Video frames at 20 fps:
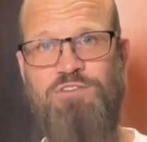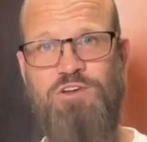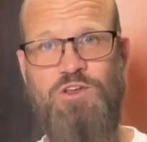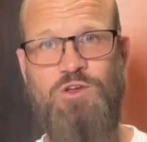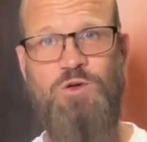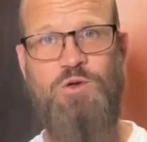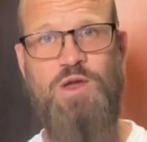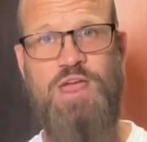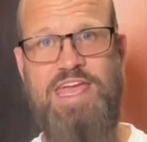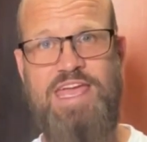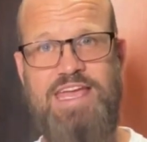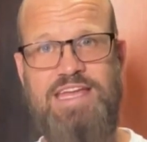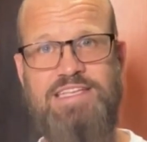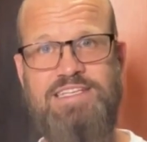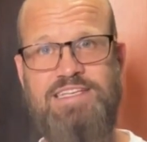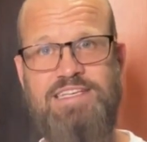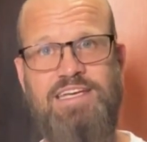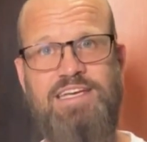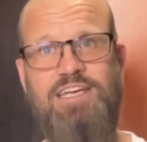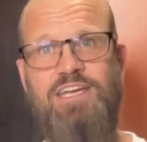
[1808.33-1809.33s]
for your
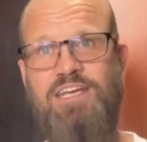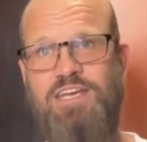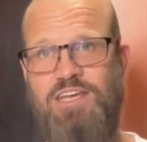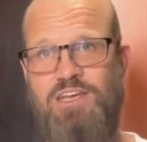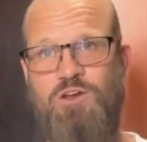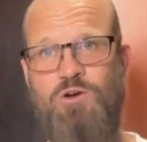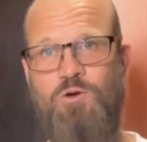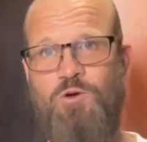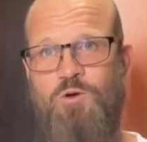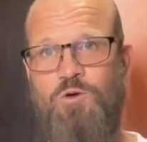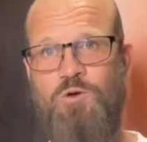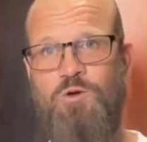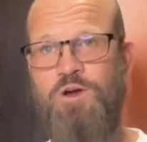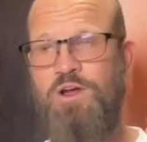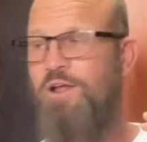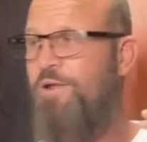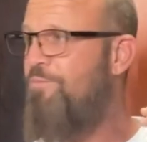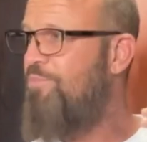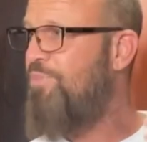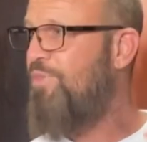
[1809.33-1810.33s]
heat, your
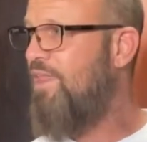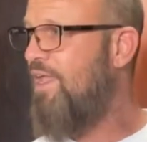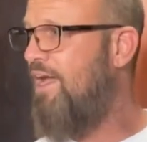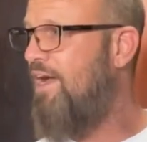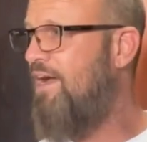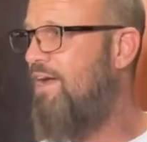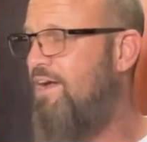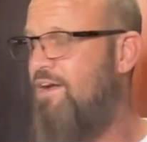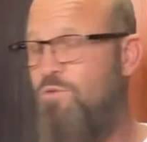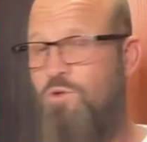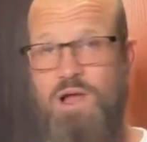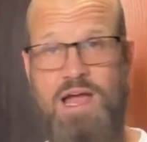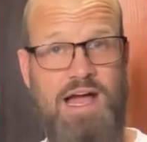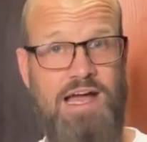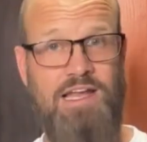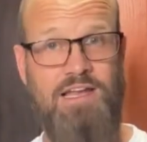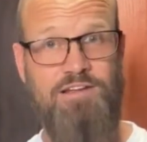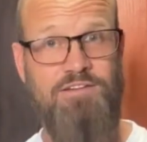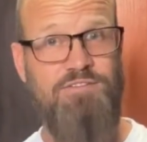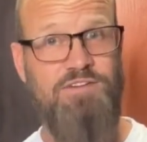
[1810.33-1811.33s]
uh, where
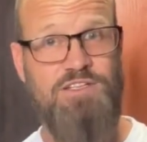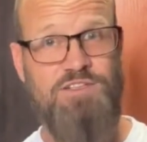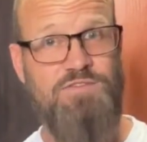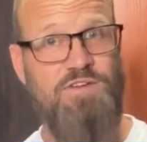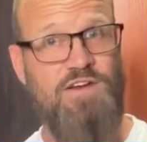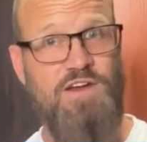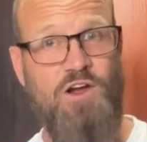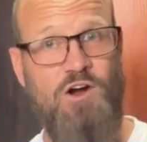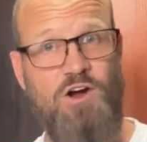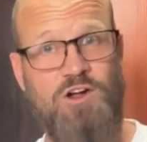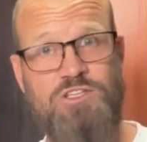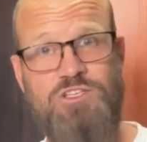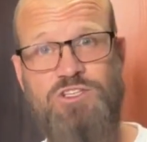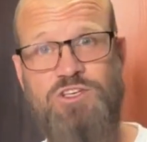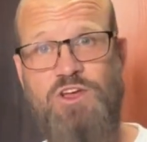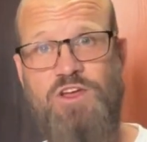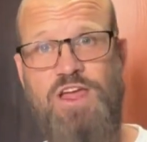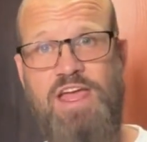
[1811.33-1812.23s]
I live, it's very hot, so